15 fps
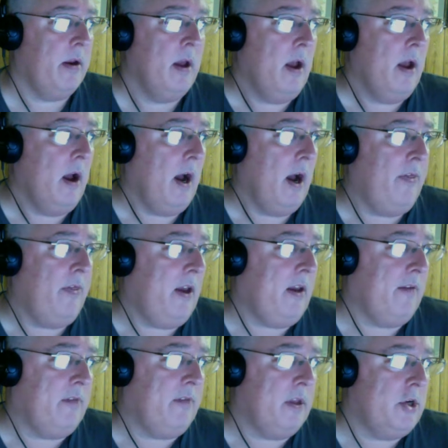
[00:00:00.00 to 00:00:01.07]
I think if
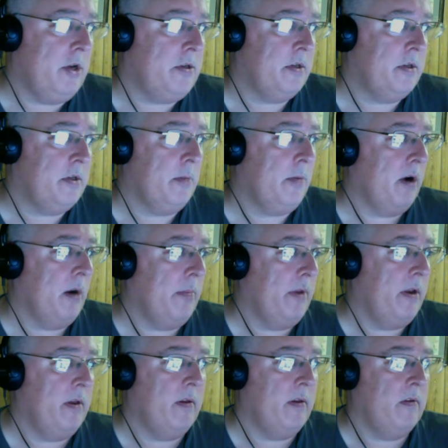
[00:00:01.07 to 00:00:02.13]
the Justice Department
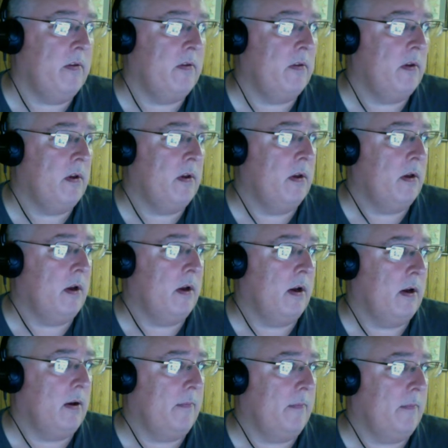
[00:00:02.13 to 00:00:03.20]
is
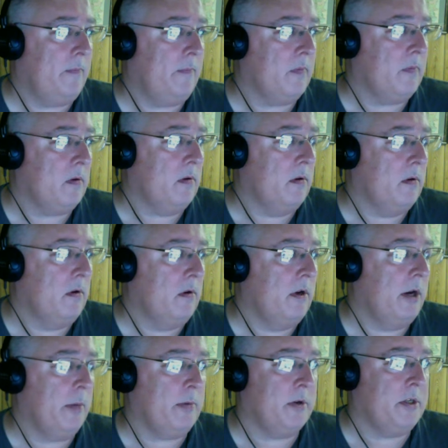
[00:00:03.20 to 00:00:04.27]
going
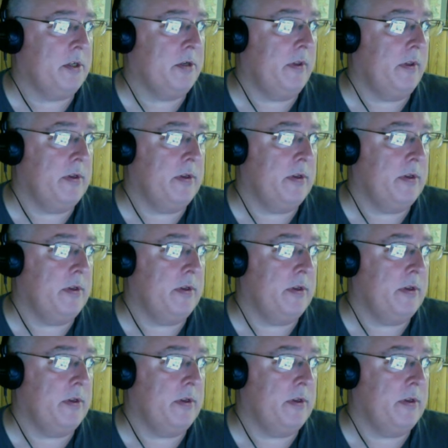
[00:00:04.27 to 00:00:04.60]
to pursue this, they